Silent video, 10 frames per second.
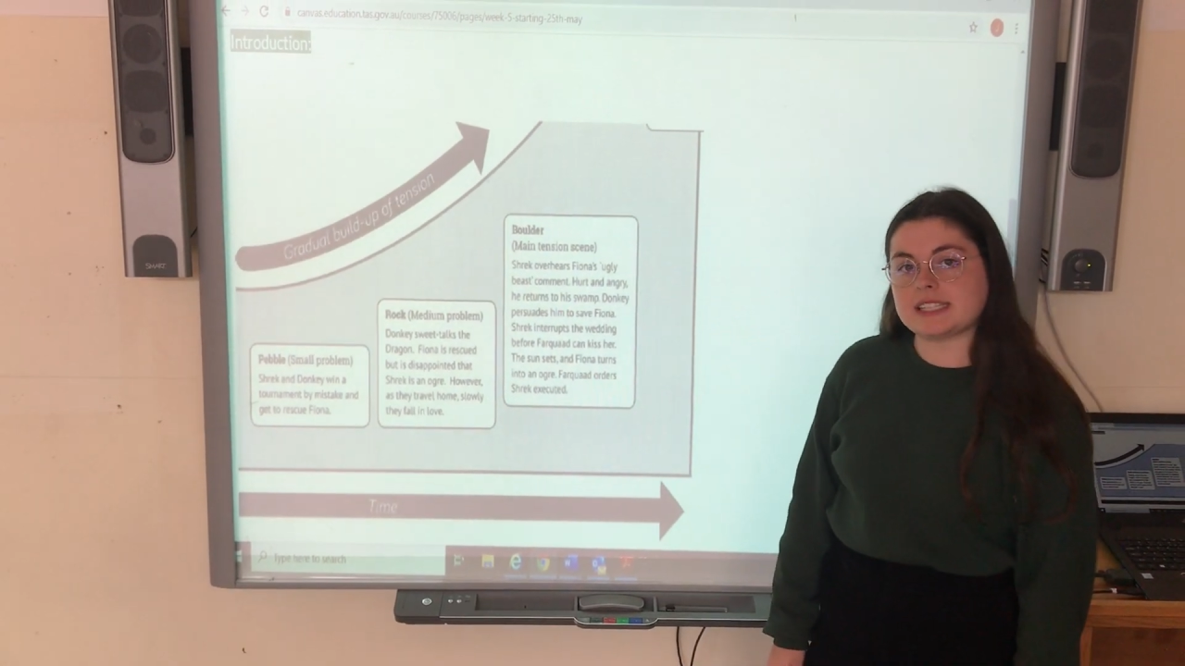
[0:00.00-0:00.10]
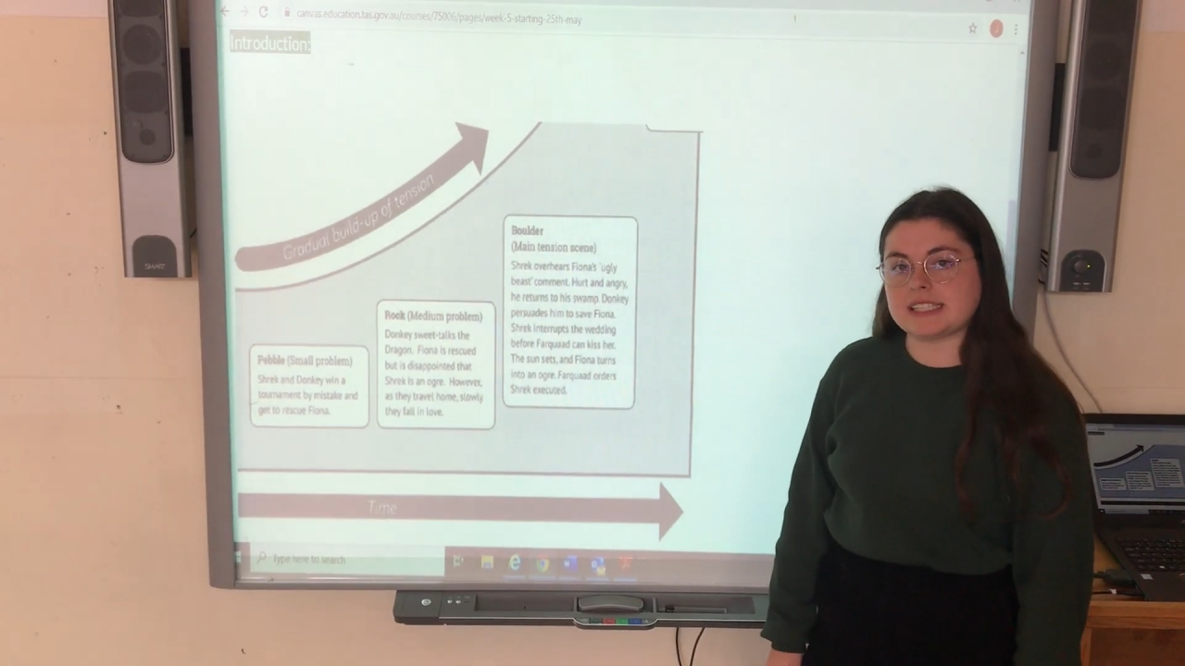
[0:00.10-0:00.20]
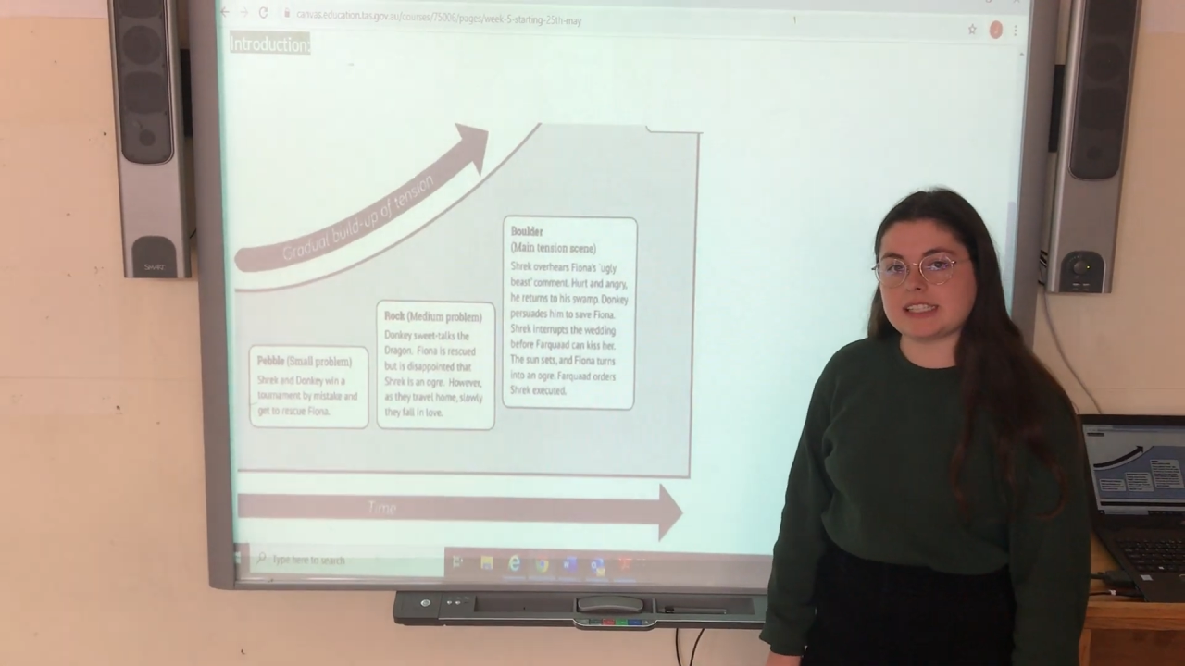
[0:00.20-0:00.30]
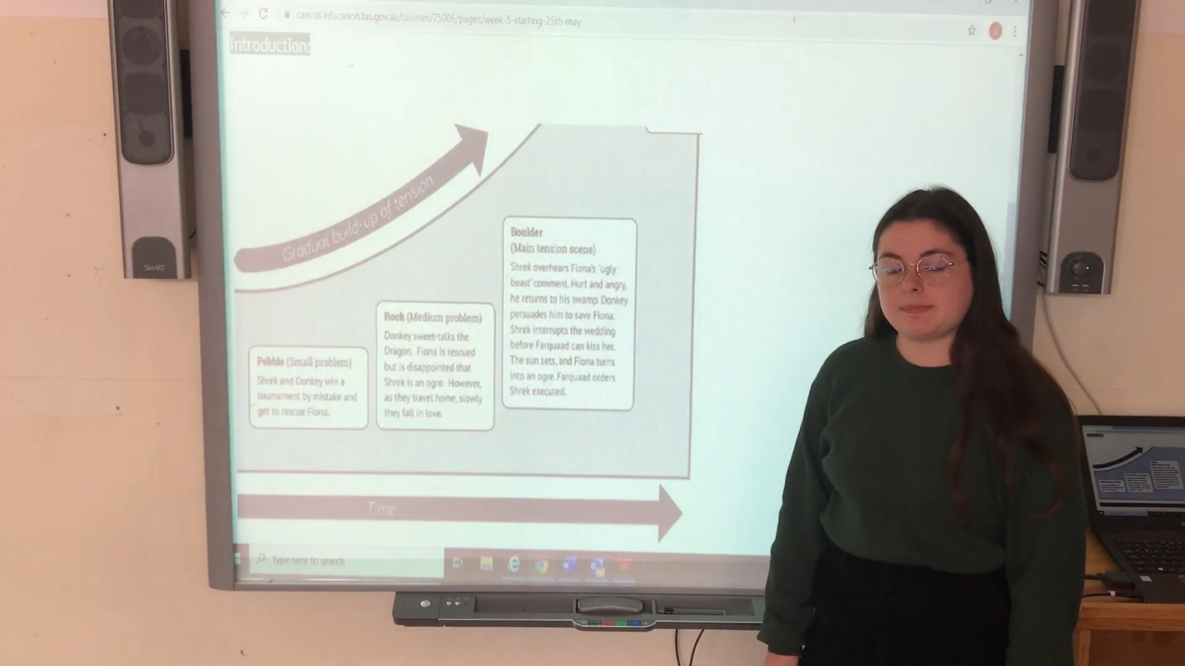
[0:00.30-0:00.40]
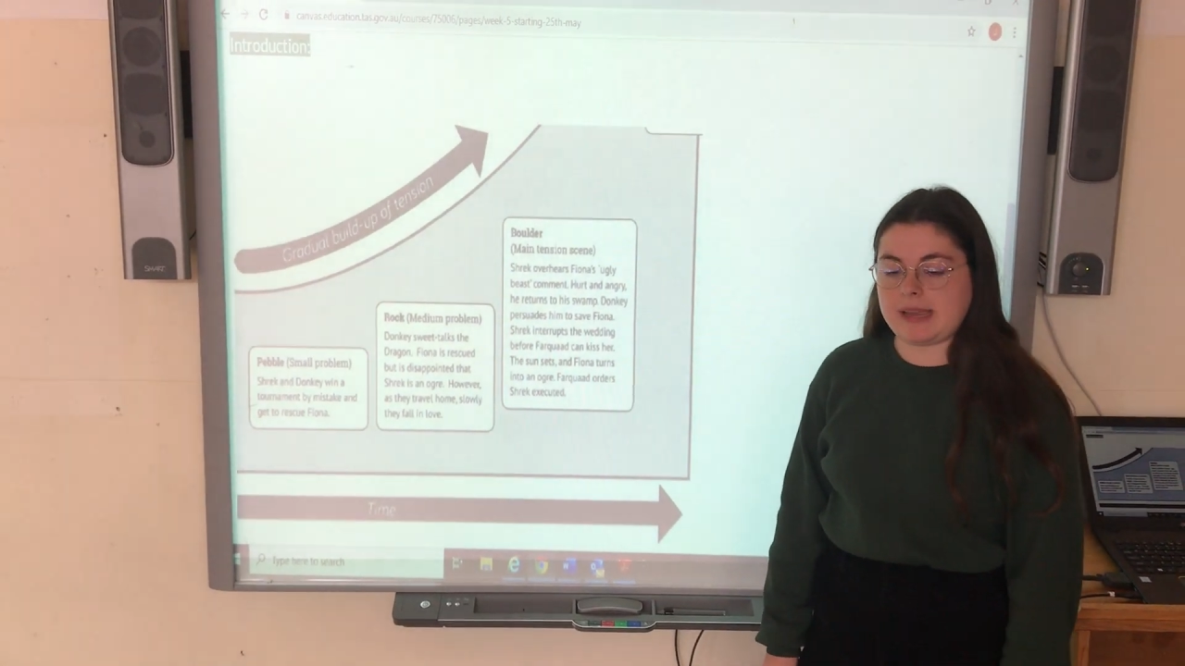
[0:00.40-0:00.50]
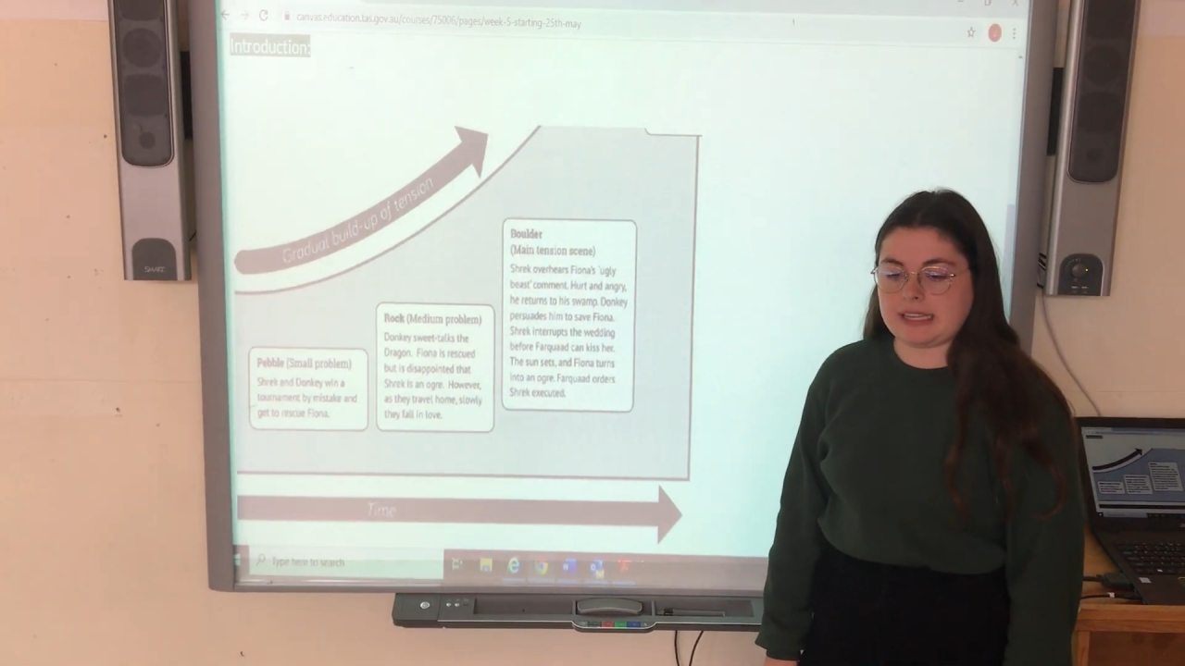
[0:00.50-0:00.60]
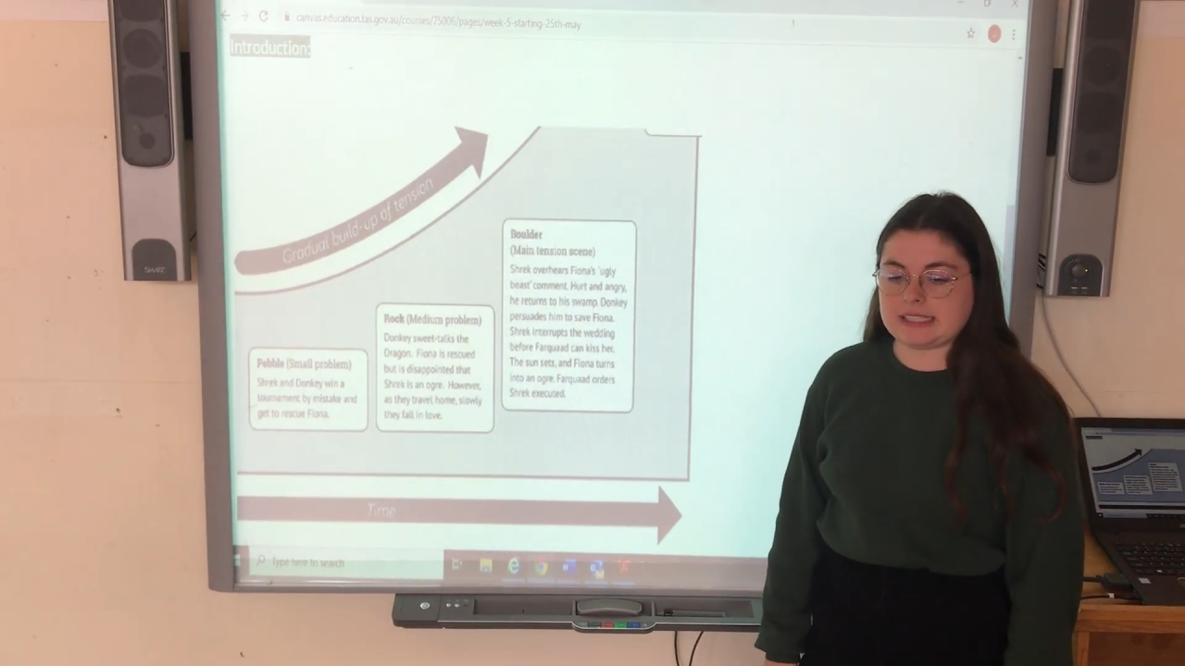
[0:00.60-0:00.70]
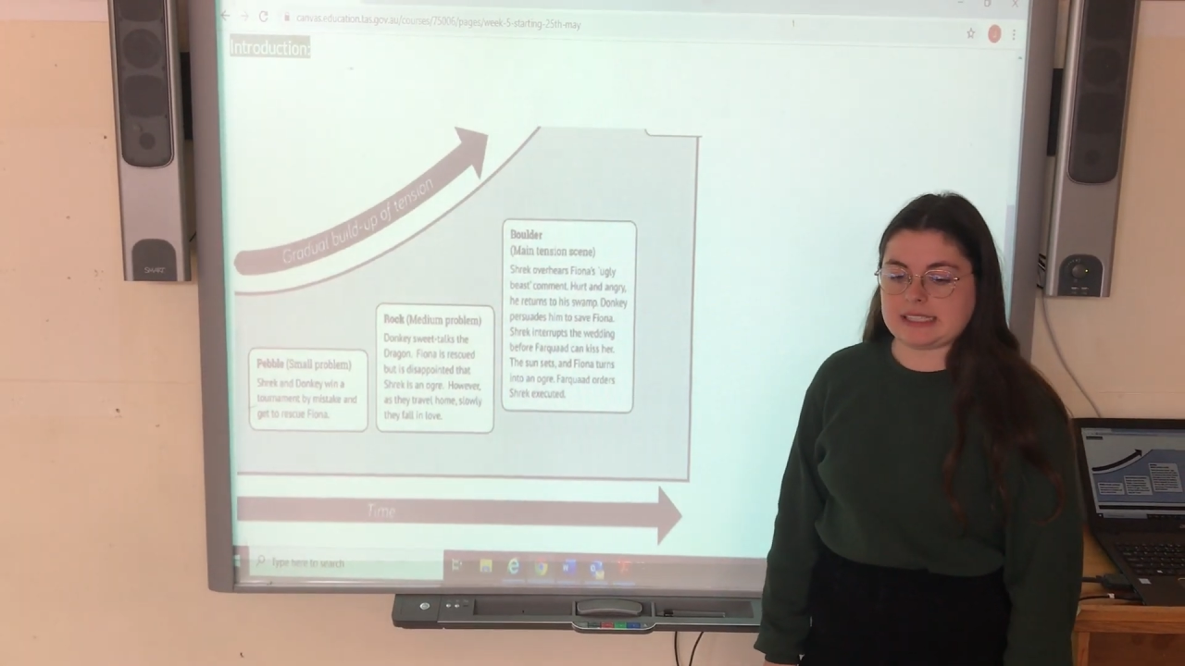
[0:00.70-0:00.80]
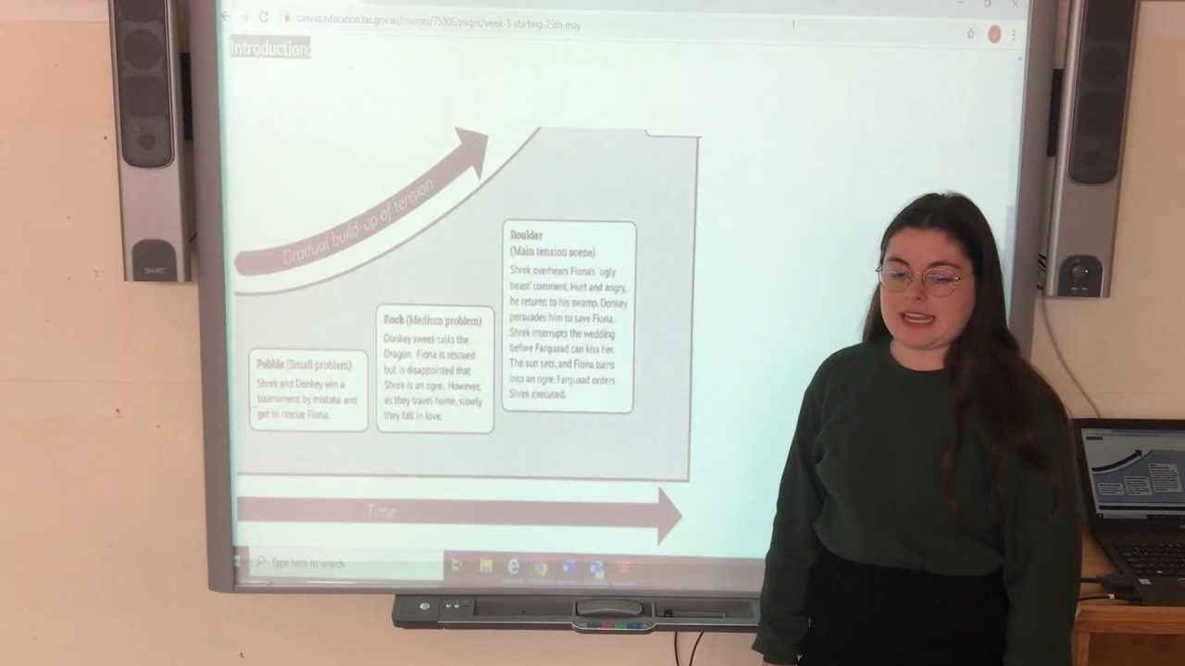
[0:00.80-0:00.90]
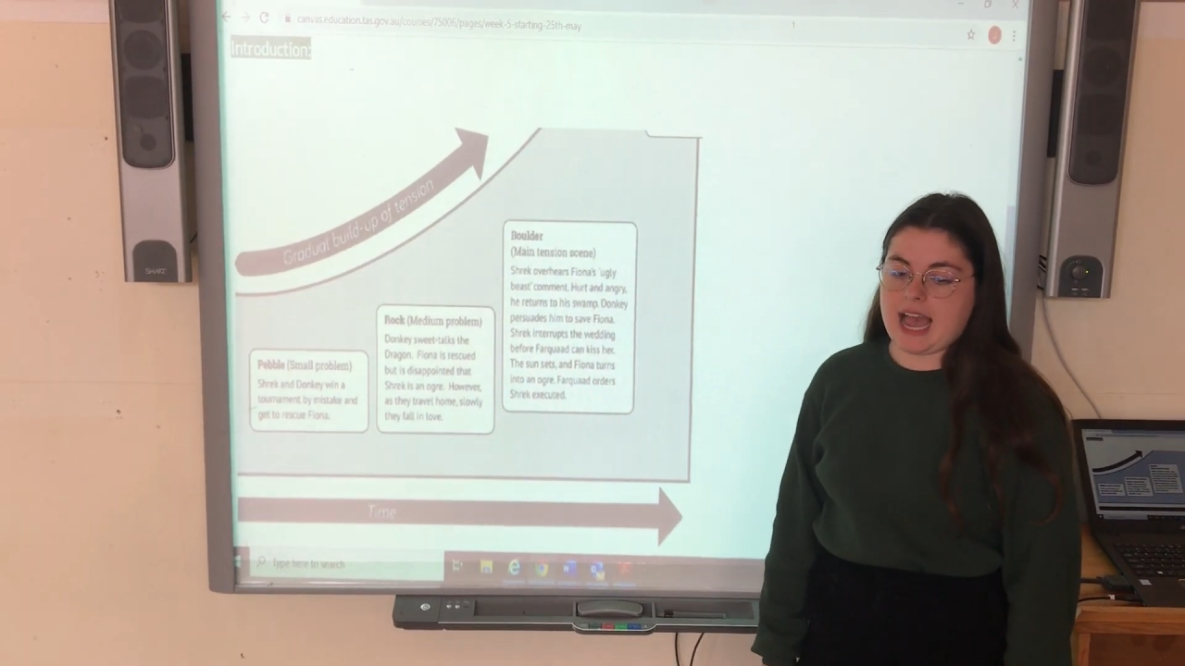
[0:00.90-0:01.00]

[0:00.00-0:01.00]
suspense,